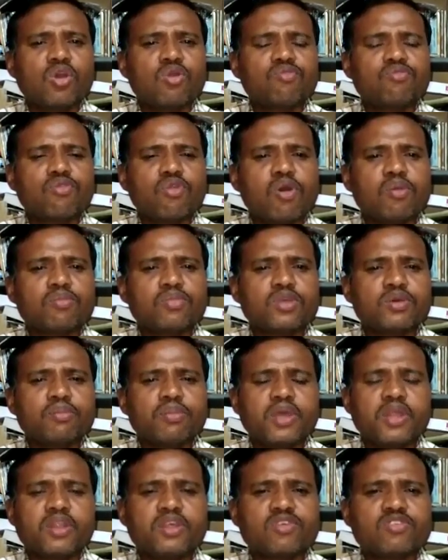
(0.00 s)
from the
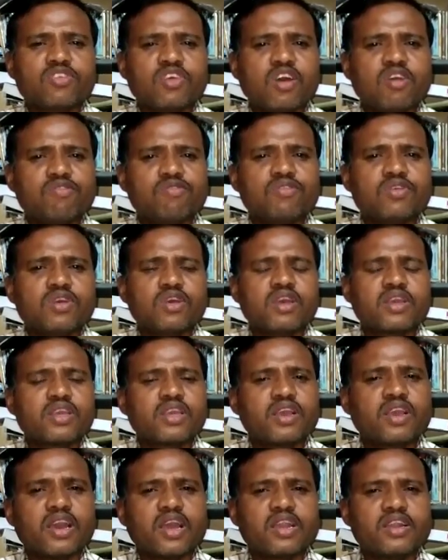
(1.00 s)
menace of
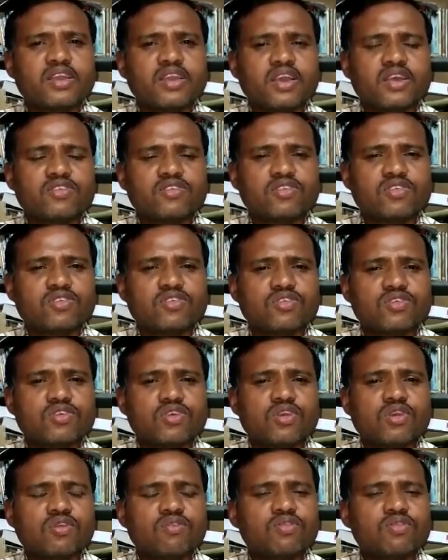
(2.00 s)
gigardiasis.